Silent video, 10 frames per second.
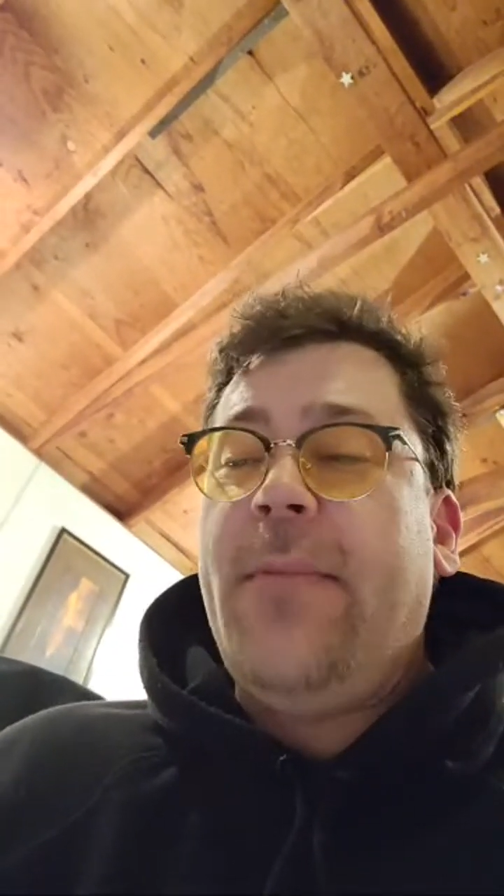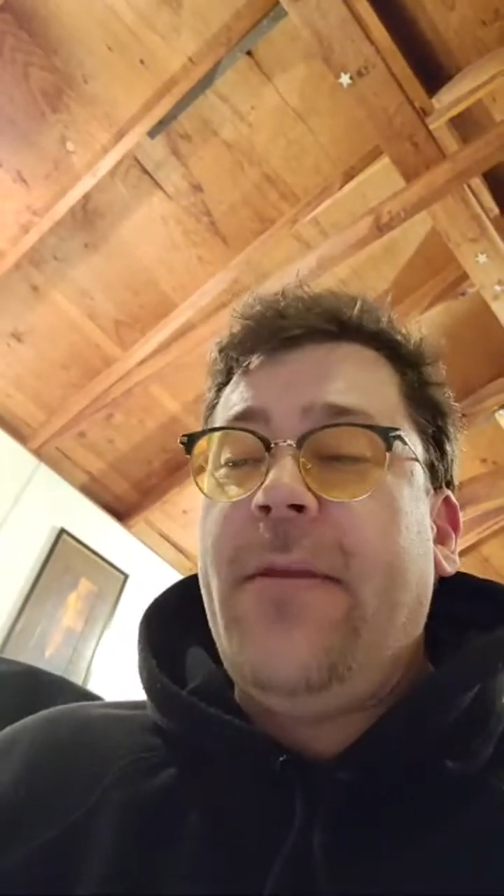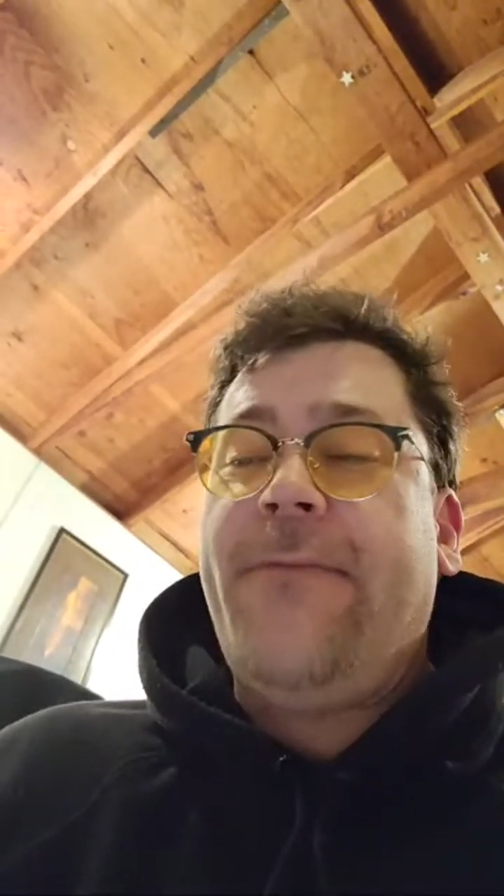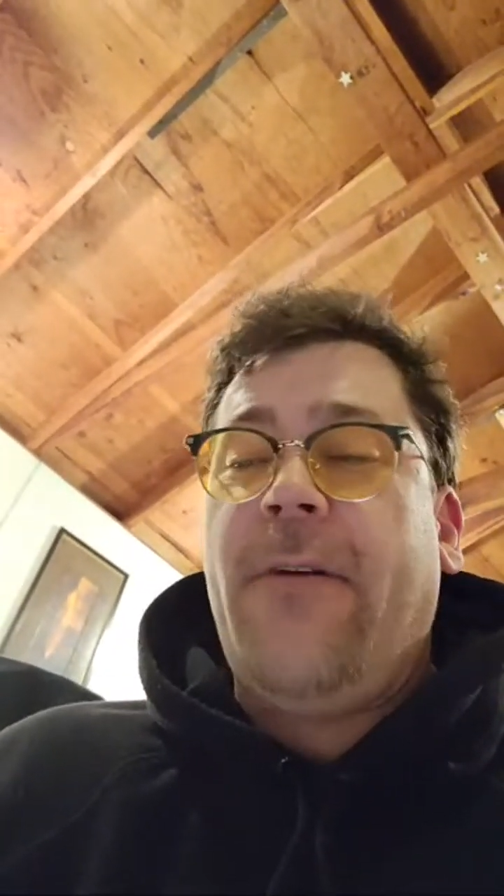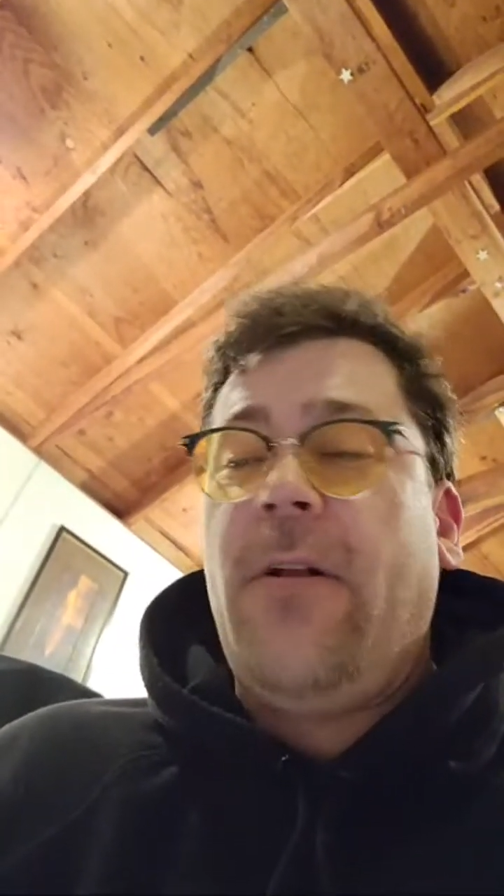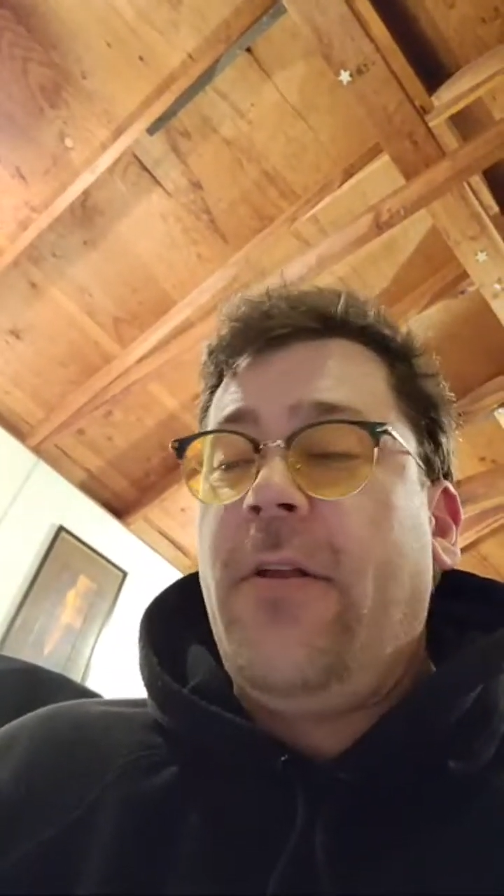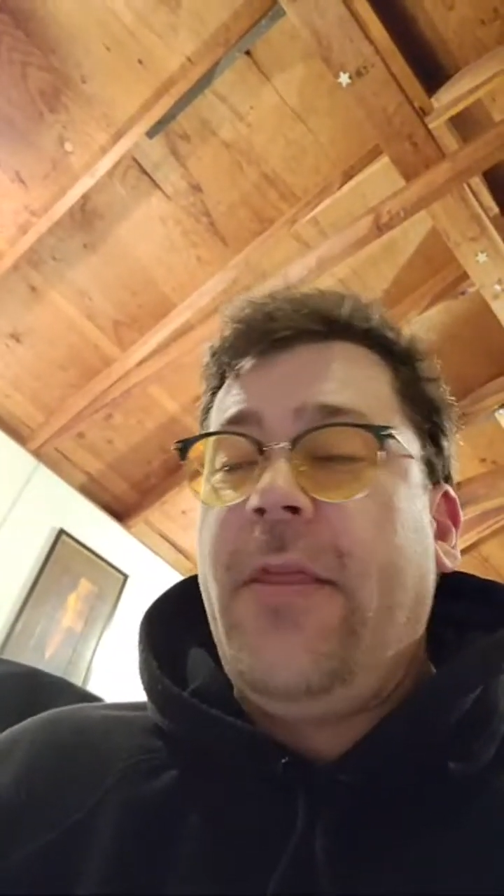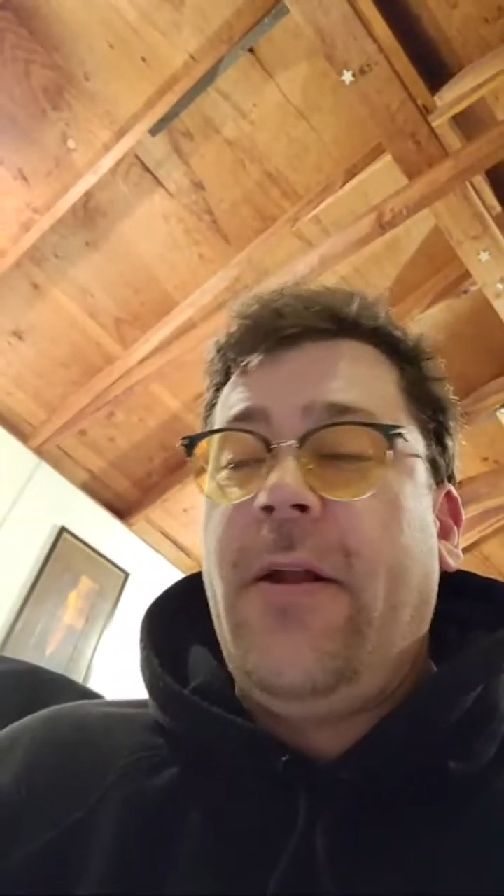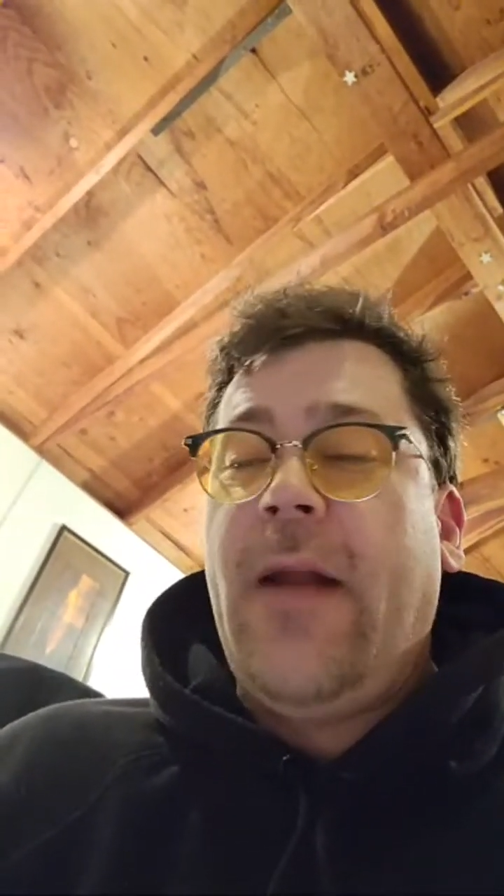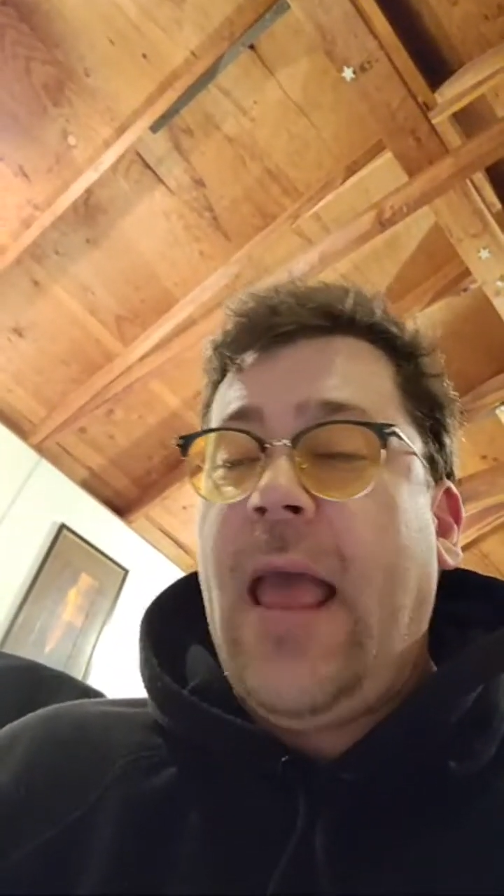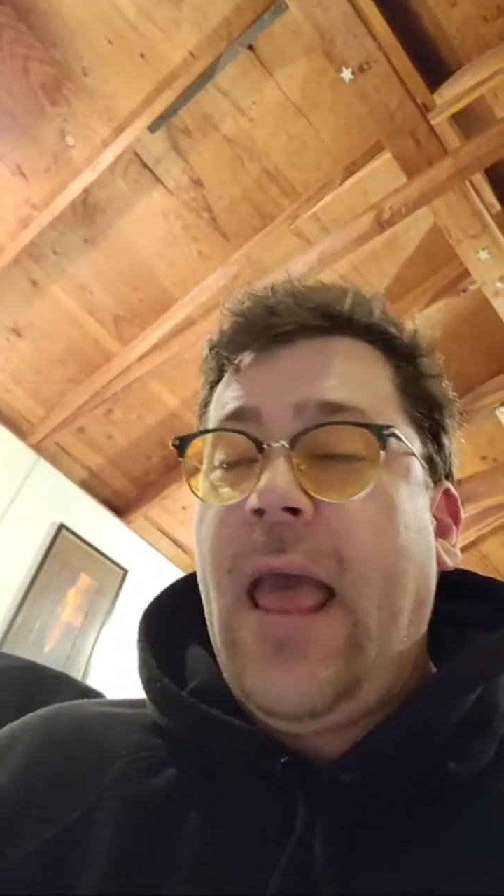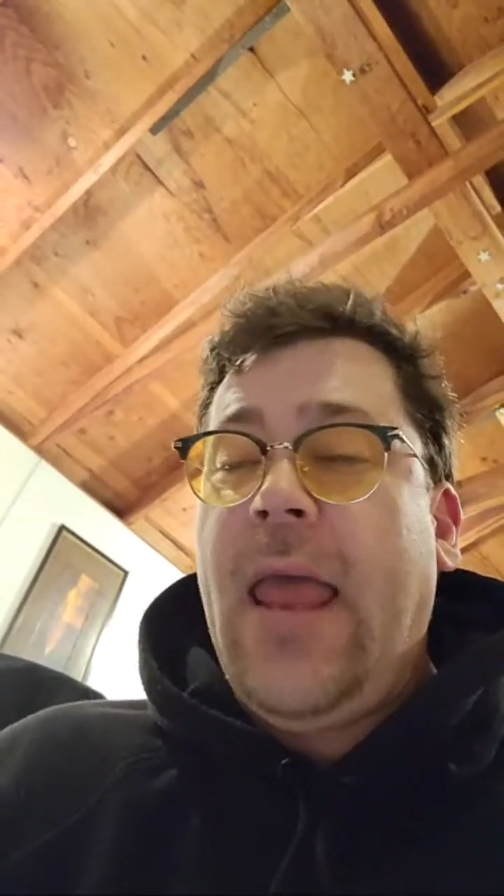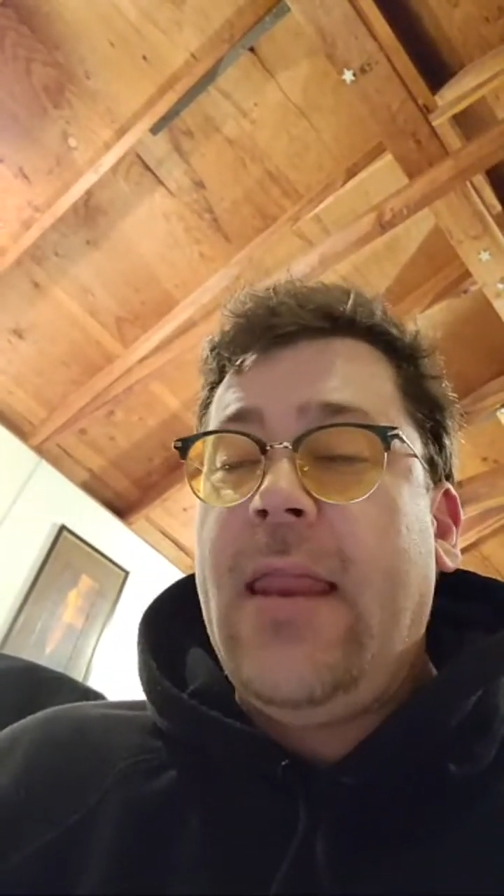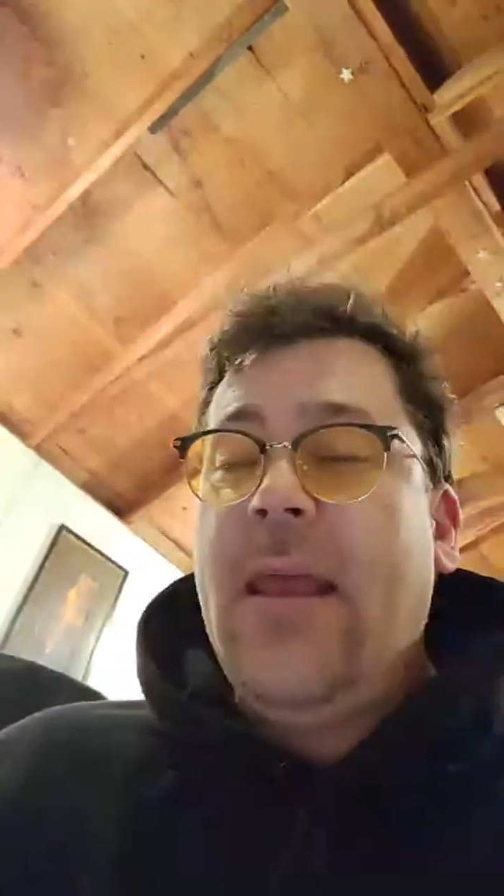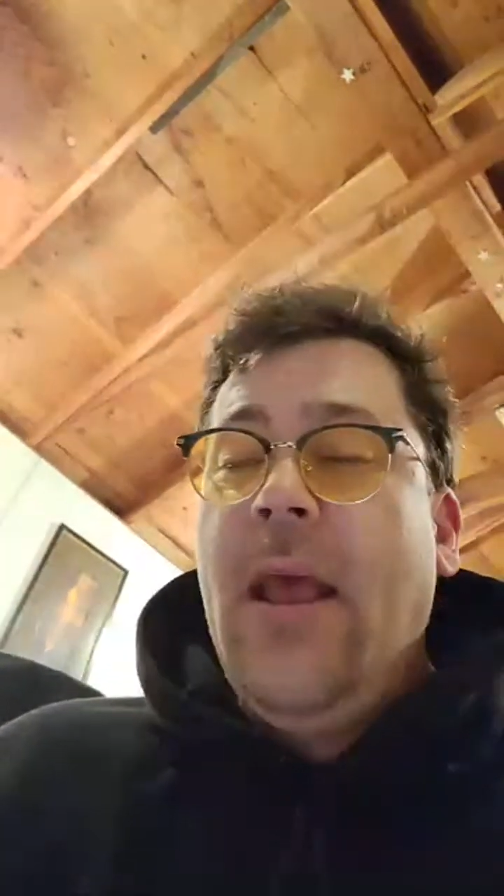befallen their
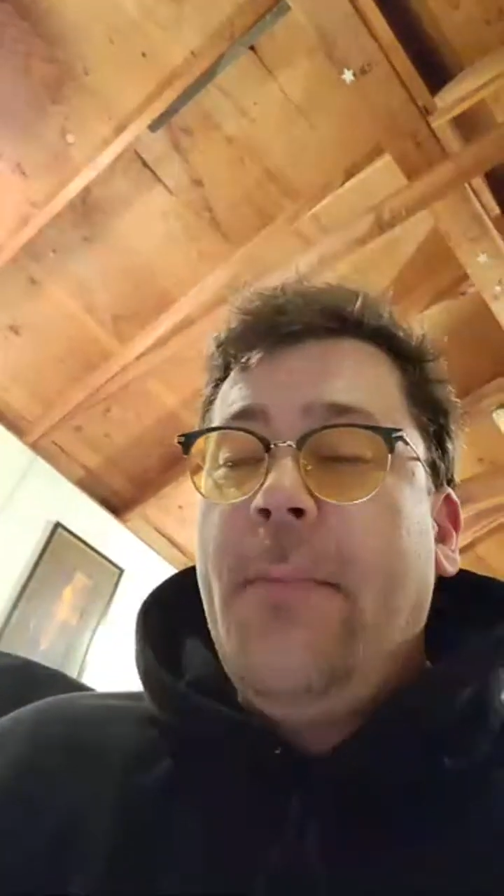head?